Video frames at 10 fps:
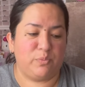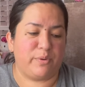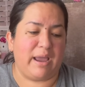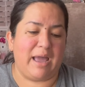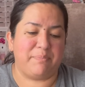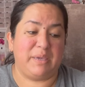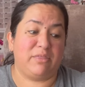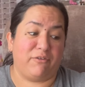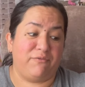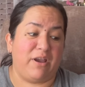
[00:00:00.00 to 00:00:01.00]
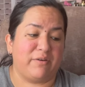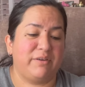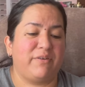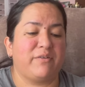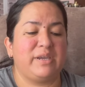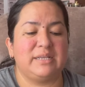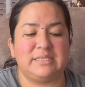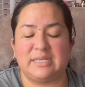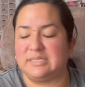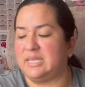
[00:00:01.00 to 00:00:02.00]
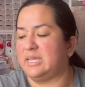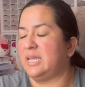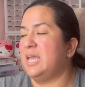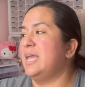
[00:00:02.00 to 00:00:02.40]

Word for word: happy. They're very addicting,